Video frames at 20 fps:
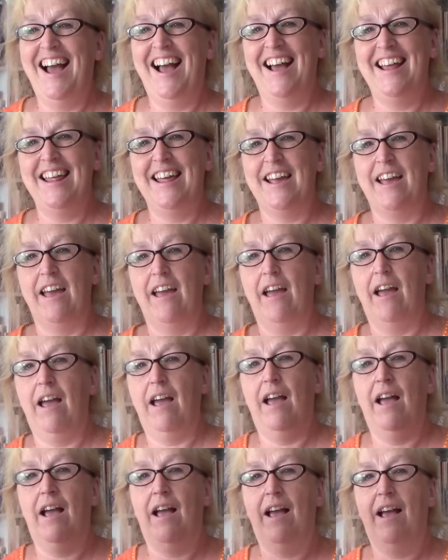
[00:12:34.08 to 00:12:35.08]
you go.
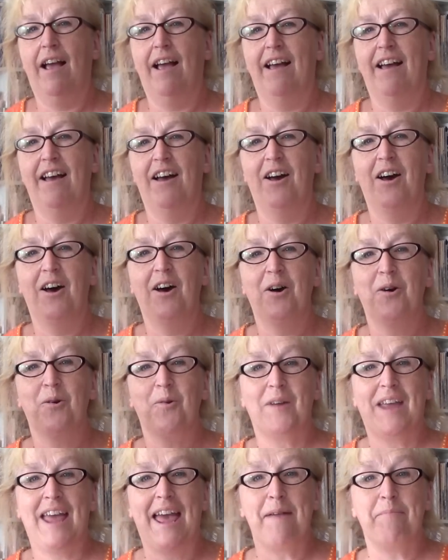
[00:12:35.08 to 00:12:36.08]
Oh,
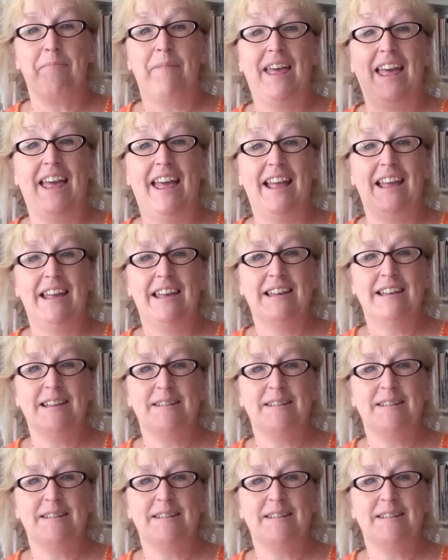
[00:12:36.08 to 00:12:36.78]
get me.